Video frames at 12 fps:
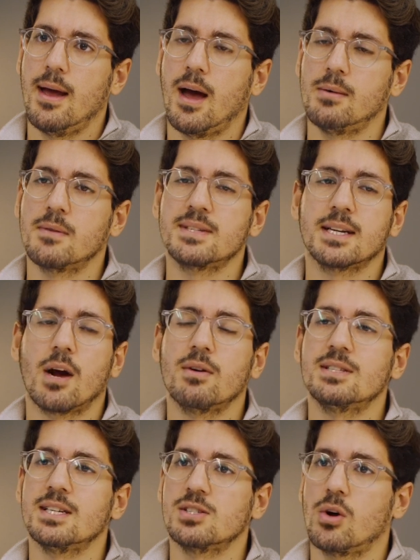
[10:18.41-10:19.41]
Obviously,
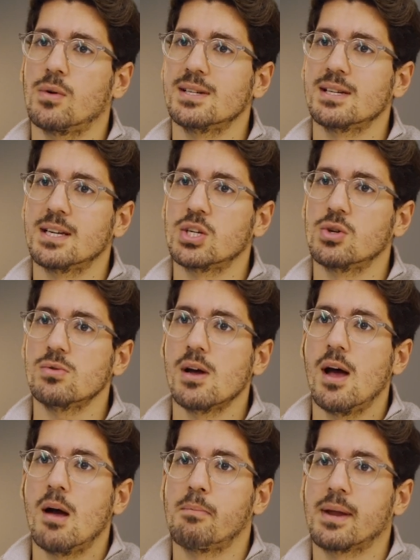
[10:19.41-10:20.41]
currency is always an issue,
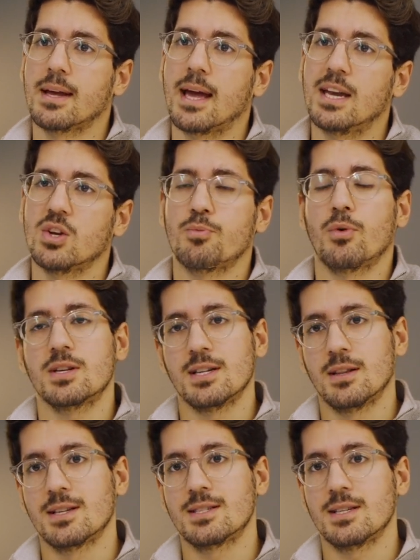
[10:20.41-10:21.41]
but again, you're
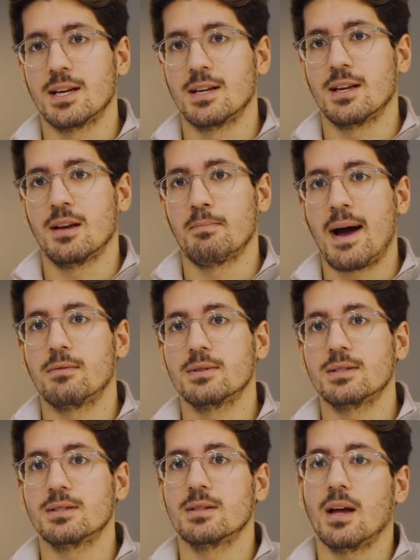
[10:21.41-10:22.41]
purchasing this in
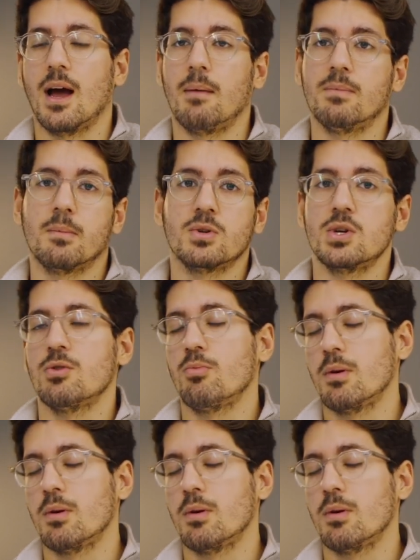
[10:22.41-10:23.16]
pounds. The machine will